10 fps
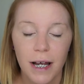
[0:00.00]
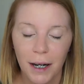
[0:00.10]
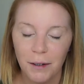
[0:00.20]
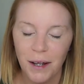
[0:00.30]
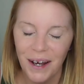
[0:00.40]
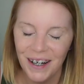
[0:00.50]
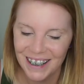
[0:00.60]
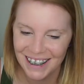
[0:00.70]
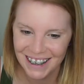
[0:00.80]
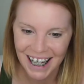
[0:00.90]
I don't know.
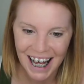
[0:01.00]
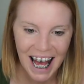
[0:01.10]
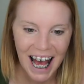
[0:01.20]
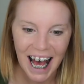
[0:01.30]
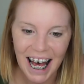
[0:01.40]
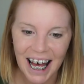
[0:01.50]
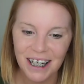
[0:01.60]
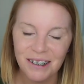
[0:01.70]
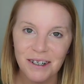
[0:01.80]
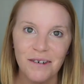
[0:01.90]
I
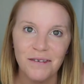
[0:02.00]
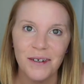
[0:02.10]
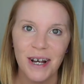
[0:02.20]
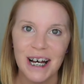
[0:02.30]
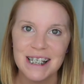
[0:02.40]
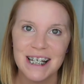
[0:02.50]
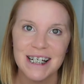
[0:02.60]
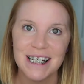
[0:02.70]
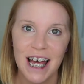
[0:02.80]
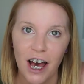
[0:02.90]
don't know if you guys
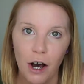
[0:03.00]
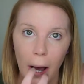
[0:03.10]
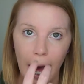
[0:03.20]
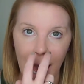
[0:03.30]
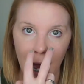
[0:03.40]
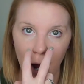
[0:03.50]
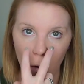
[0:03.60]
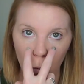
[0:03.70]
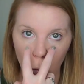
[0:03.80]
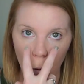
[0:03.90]
can tell
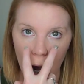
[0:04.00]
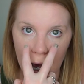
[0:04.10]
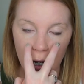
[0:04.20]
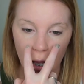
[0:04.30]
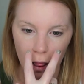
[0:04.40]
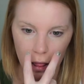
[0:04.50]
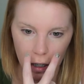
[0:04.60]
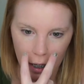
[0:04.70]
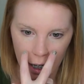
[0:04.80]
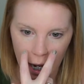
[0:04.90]
how wet
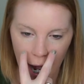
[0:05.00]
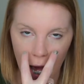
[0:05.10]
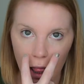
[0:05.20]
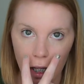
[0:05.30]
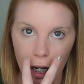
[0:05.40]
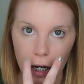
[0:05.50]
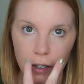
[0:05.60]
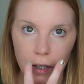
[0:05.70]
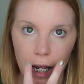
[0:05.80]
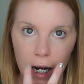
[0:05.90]
looking I look
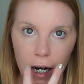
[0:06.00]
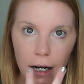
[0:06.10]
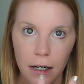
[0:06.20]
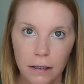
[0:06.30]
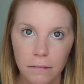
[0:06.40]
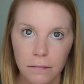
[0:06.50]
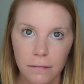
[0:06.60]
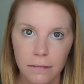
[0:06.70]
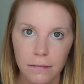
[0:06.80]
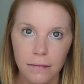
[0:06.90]
under there.
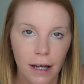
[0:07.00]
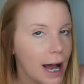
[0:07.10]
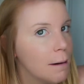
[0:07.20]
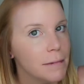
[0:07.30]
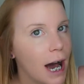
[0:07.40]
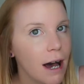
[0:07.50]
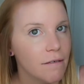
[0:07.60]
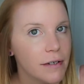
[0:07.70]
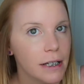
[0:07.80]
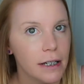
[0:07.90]
I'm
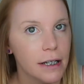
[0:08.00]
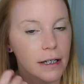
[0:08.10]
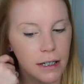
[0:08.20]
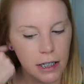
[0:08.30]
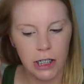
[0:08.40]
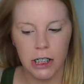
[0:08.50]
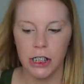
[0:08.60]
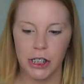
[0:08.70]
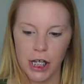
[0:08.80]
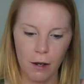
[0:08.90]
not feeling it.
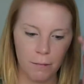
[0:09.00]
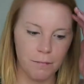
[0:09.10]
So,